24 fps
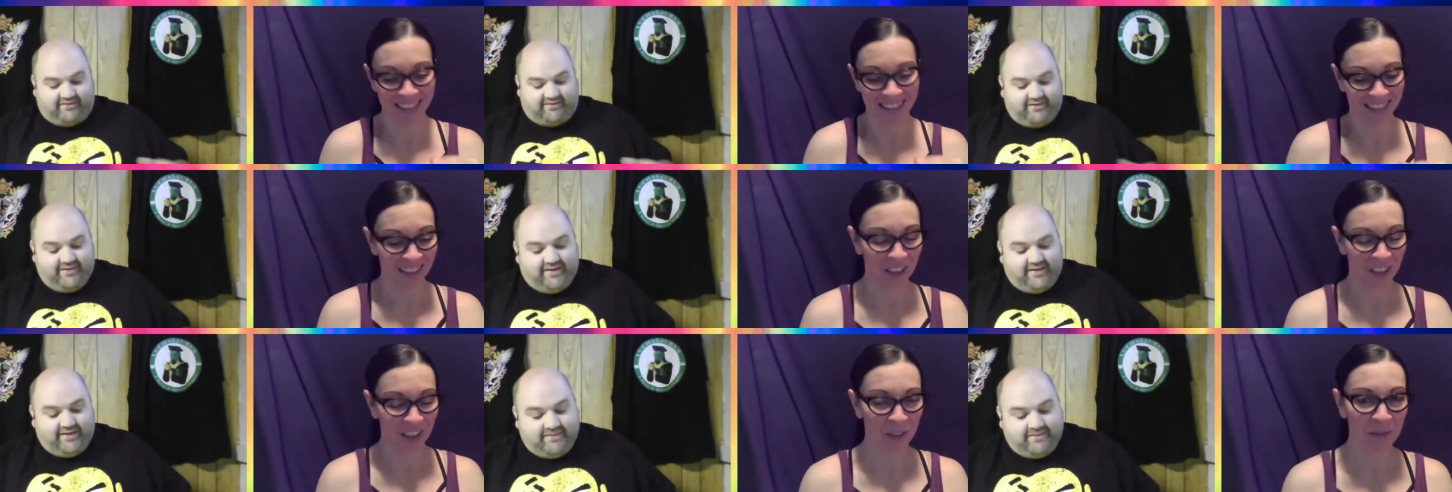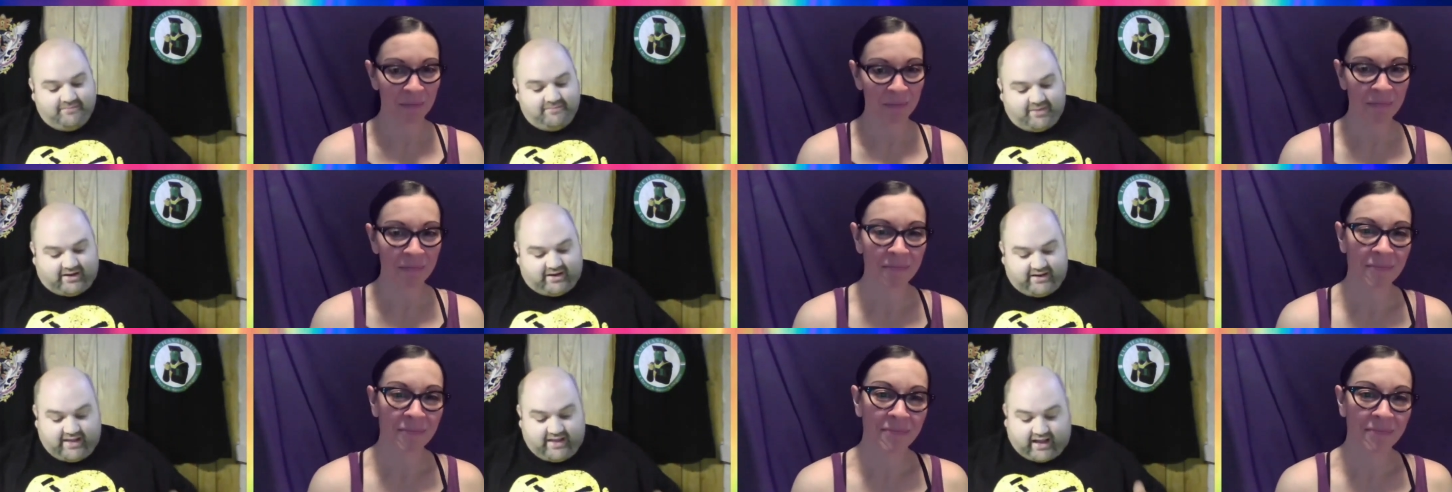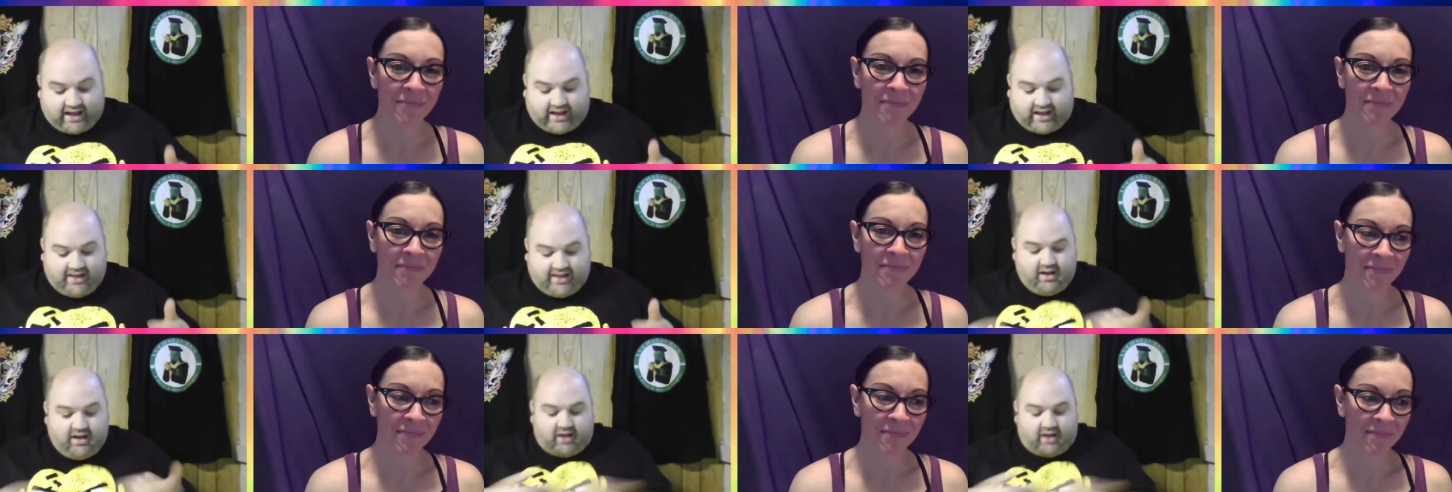Speaker 1: it, but yeah,
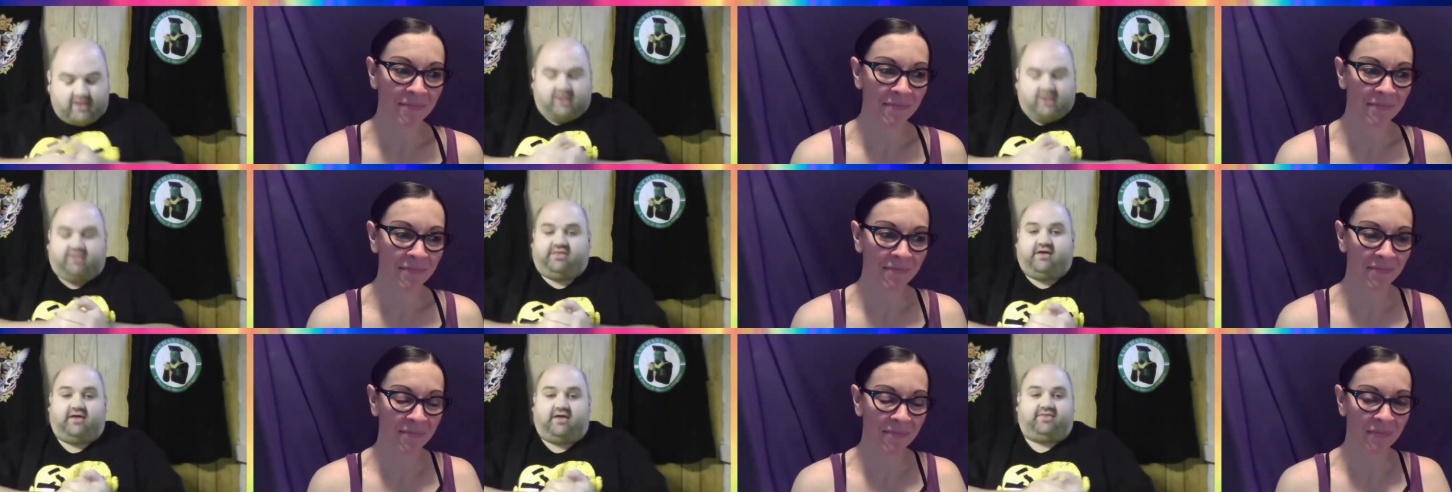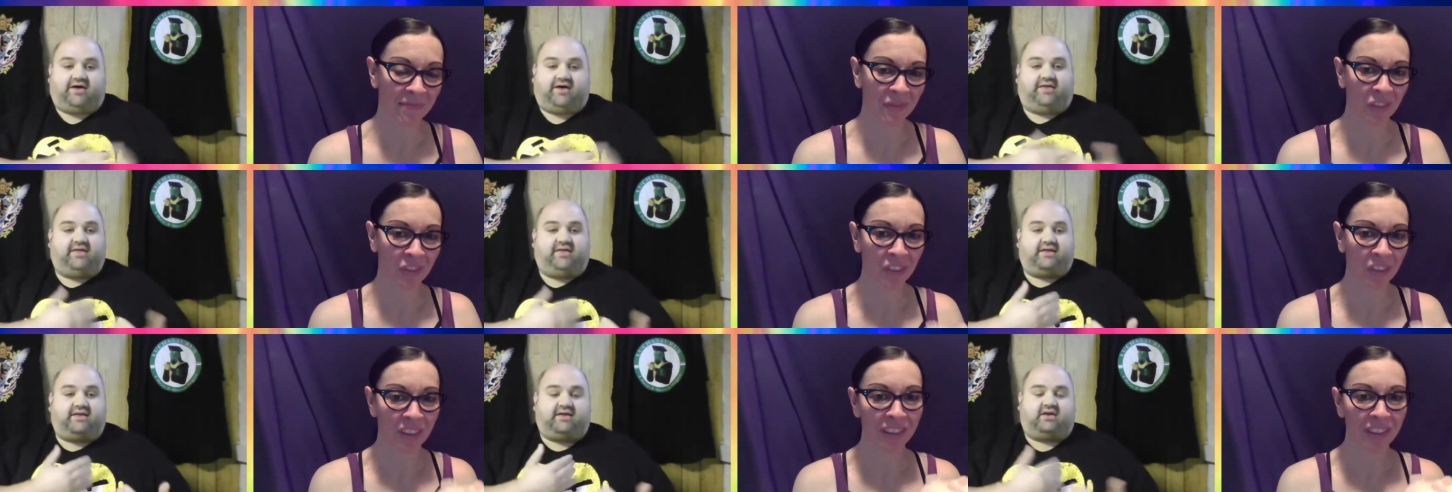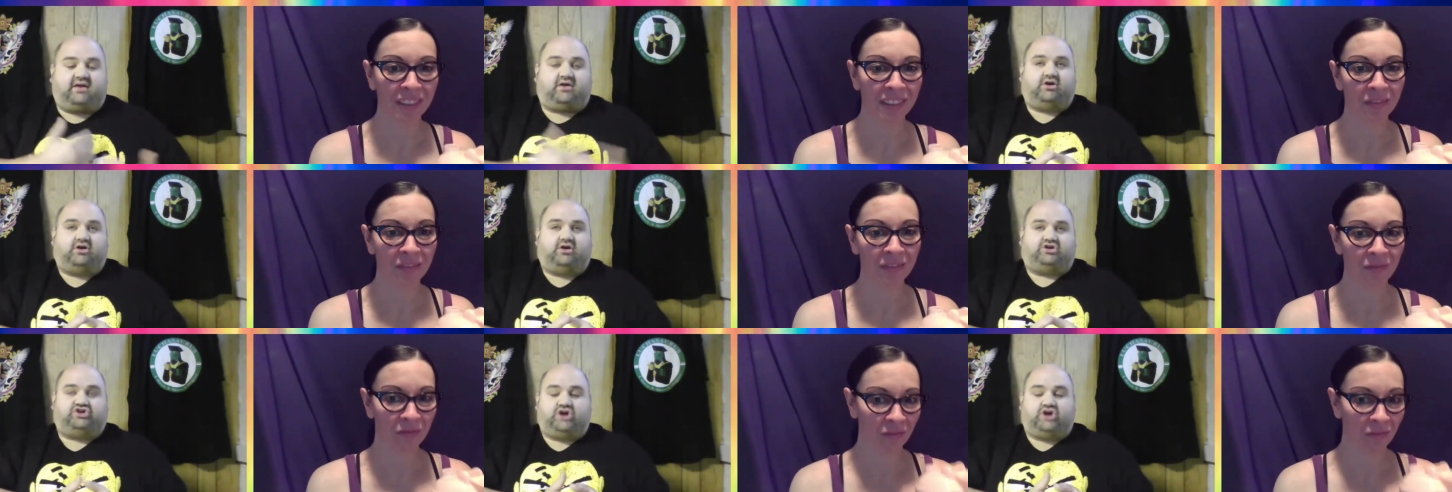I honestly I thought they did a
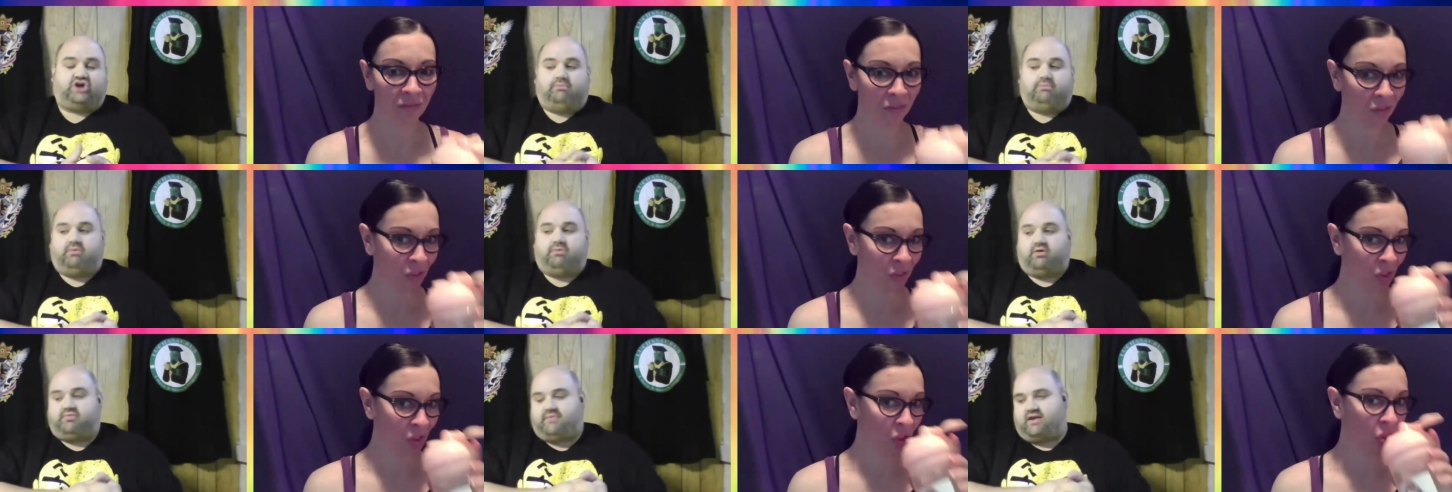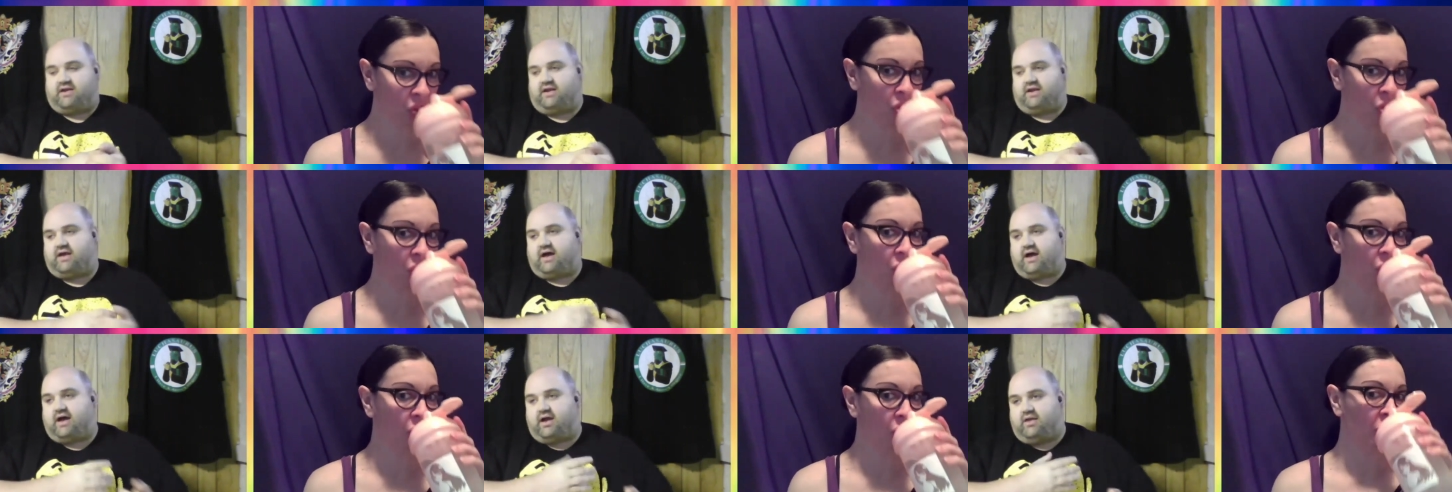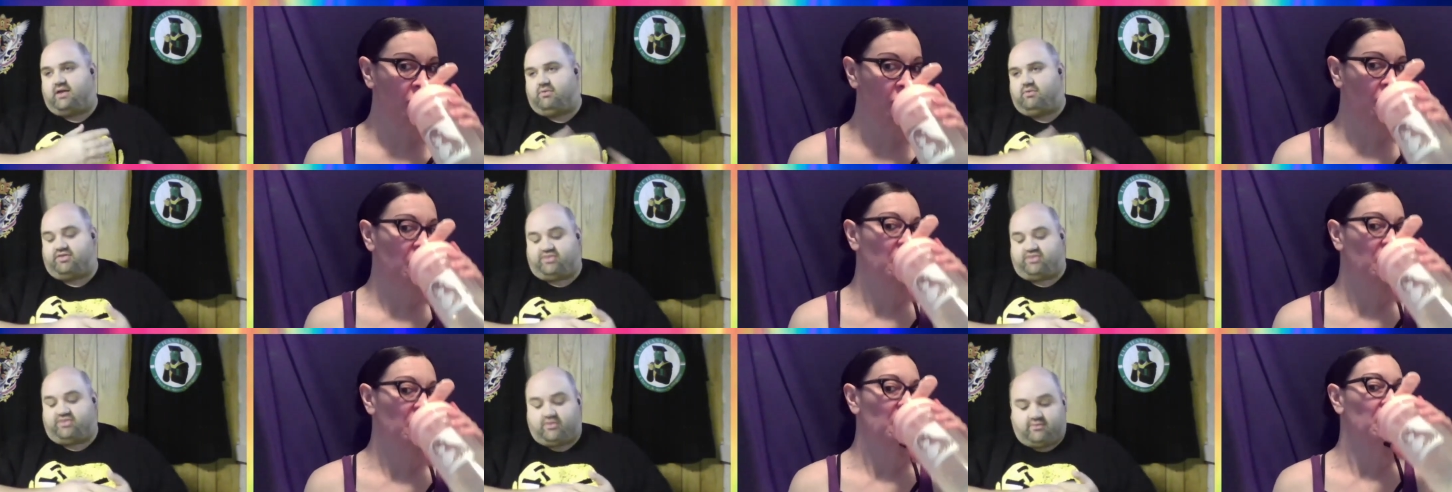good job, both men, uh,
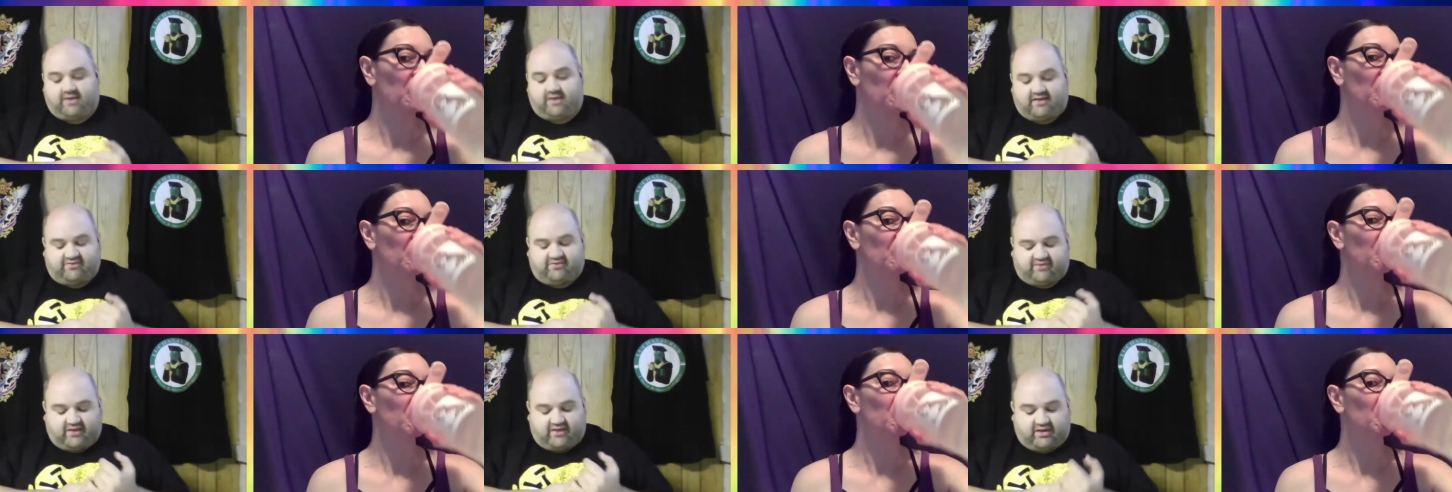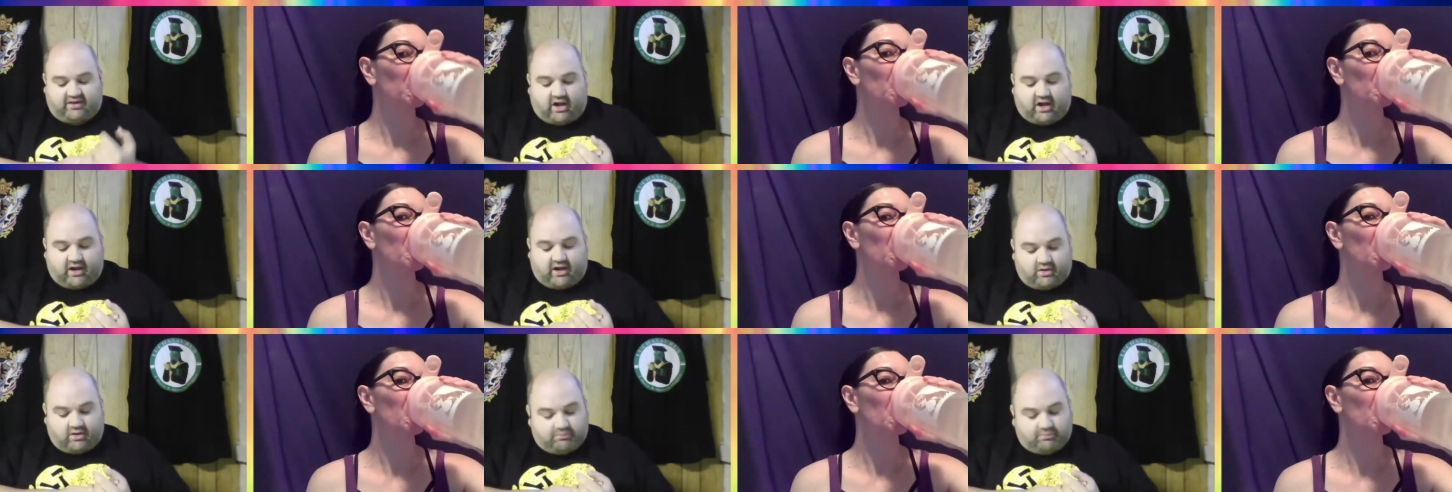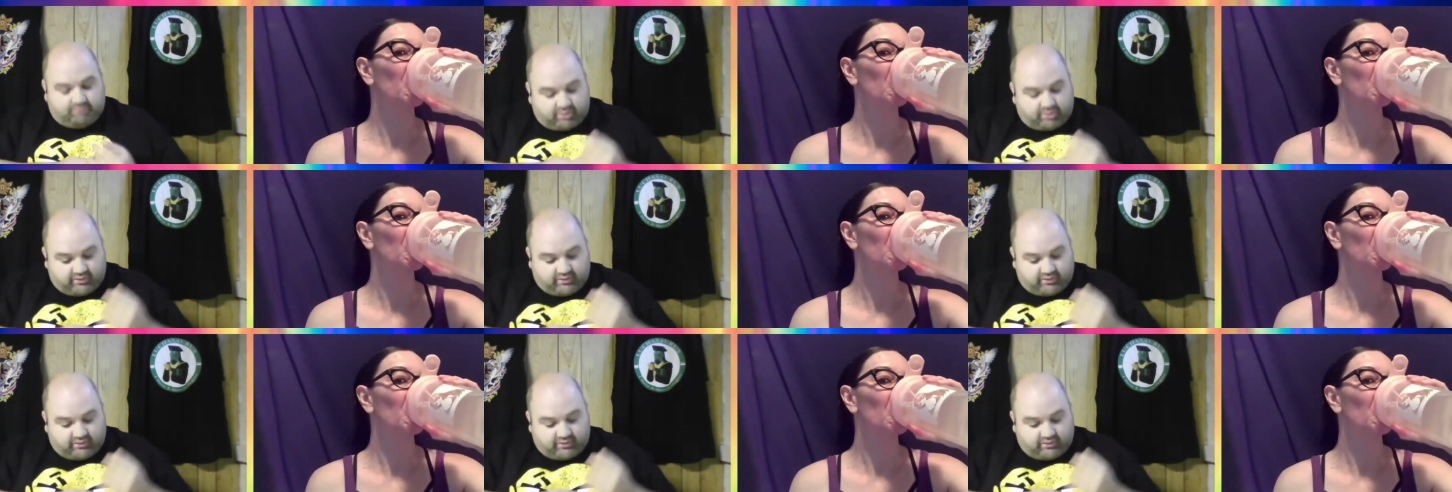with the wrestling. Yano